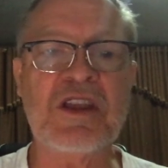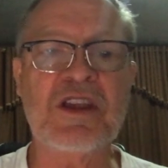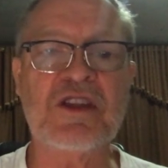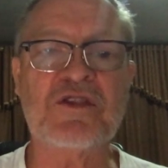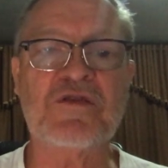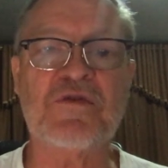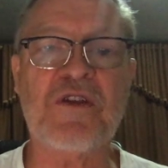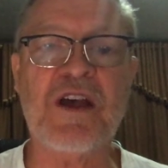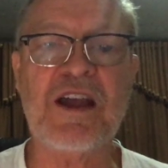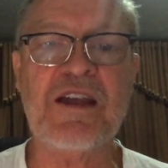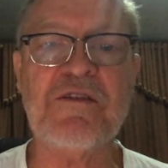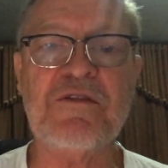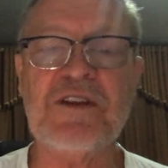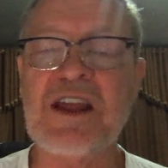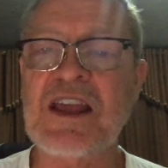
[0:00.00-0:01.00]
his
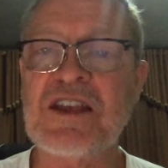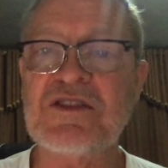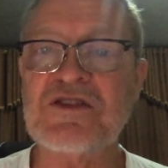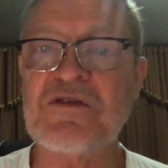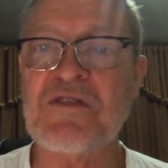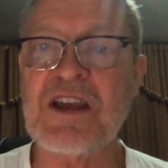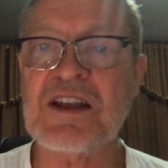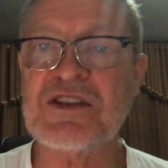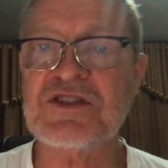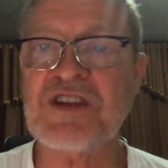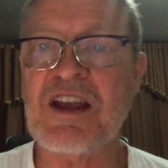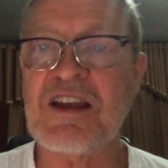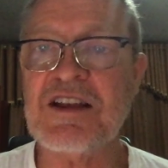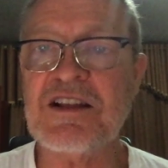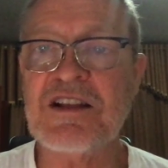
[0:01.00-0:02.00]
5 days of
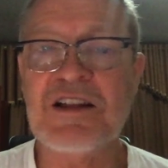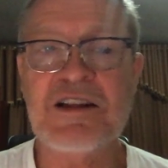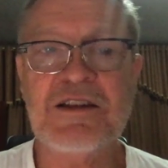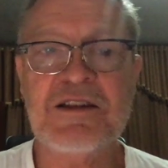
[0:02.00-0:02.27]
exile,